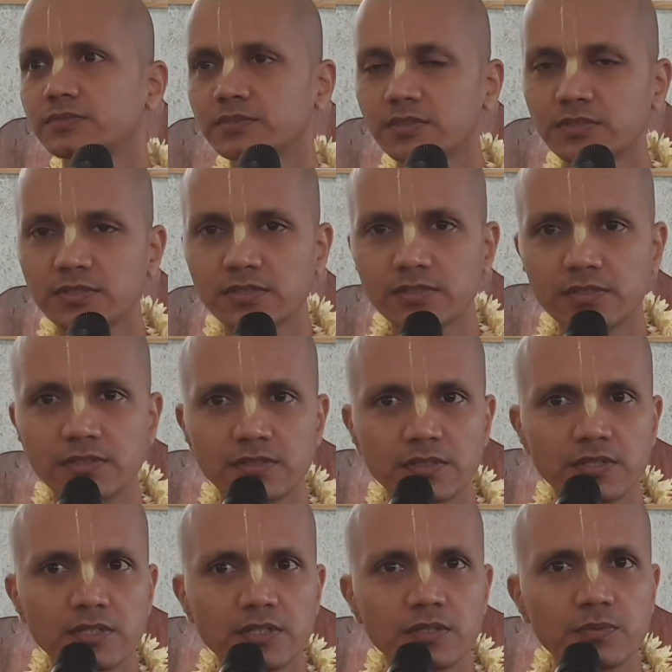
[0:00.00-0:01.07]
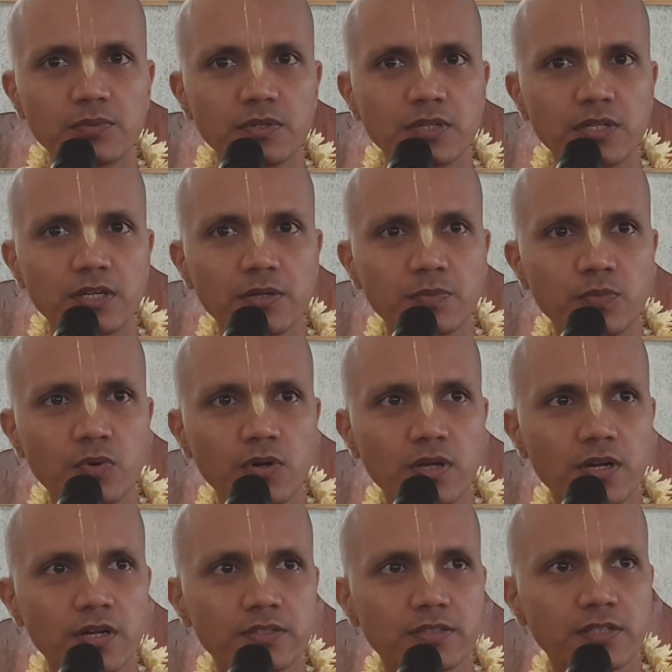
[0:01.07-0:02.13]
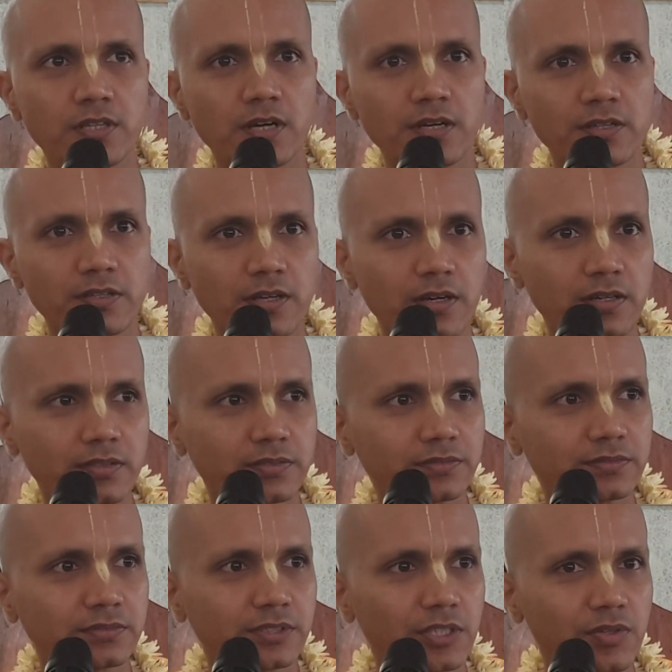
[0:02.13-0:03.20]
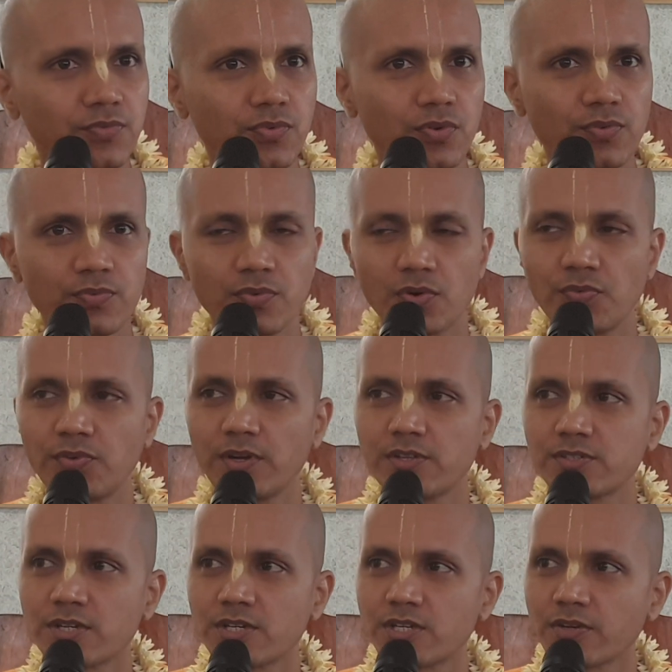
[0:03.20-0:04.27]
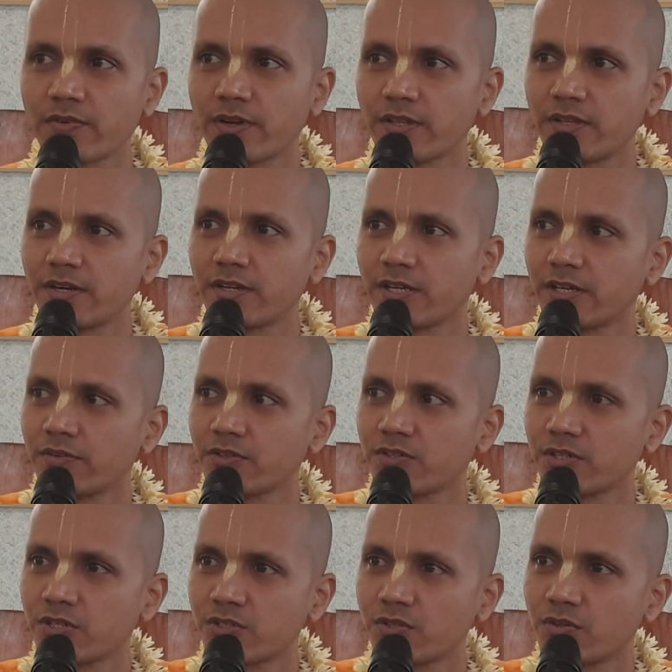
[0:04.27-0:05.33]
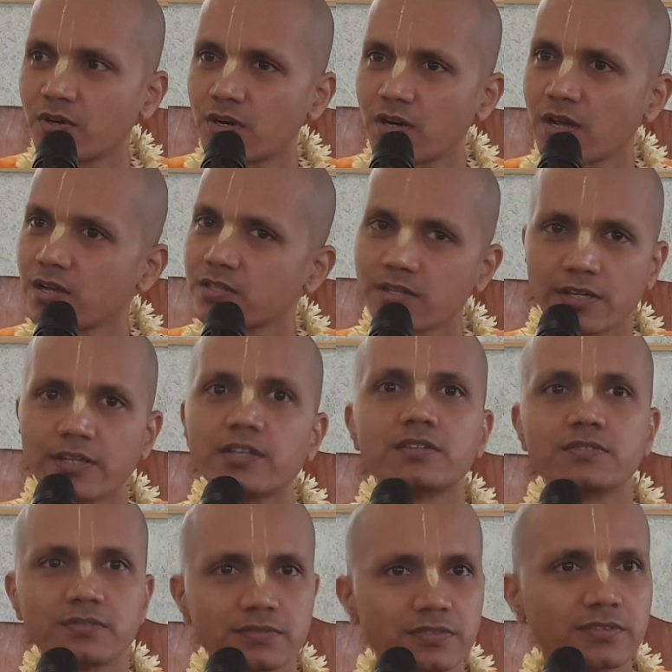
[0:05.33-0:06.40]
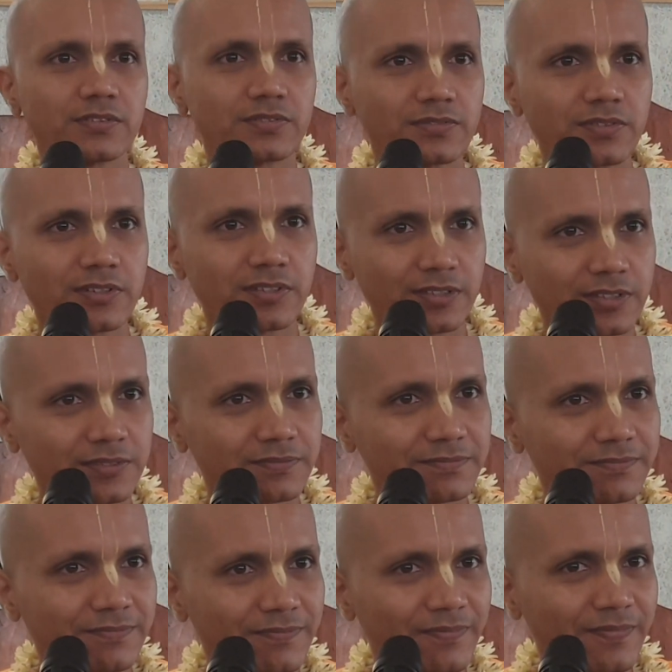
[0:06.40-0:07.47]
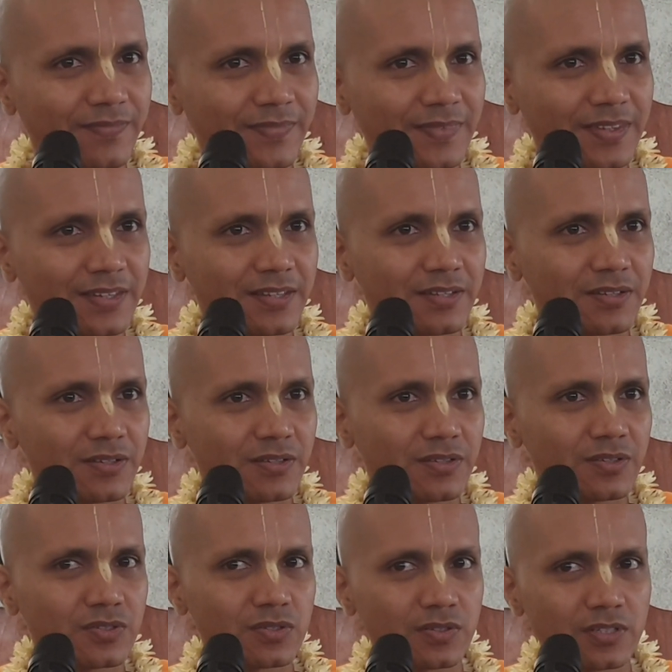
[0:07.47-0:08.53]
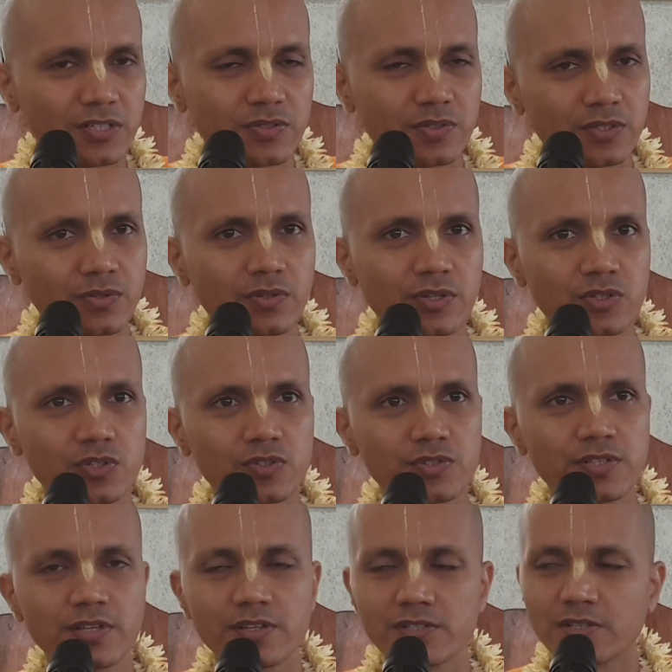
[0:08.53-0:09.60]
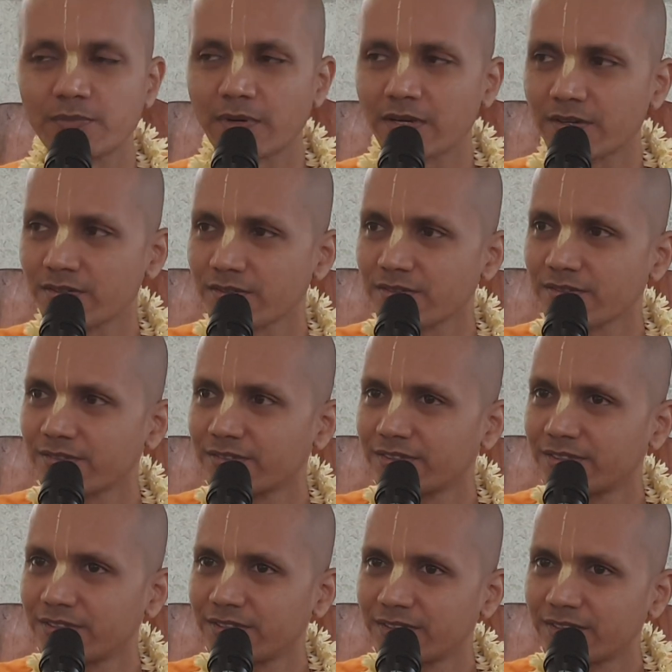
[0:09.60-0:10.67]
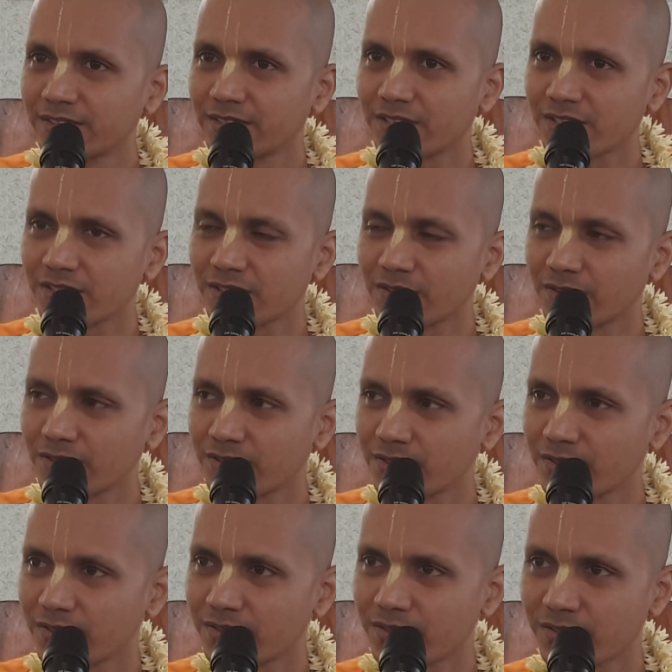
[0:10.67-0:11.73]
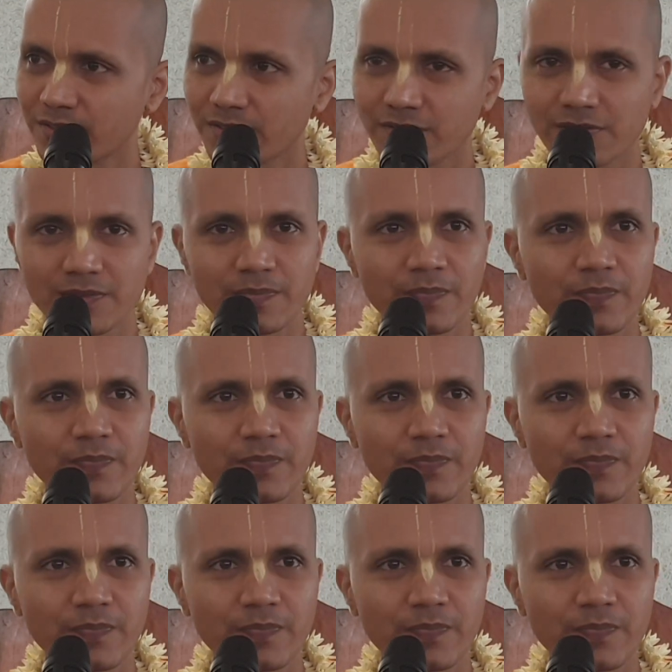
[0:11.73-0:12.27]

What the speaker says: He says that na punararthitayata. He will fulfill in such a way that he should not ask again for it. So that's why devotee should seriously practice Krishna consciousness.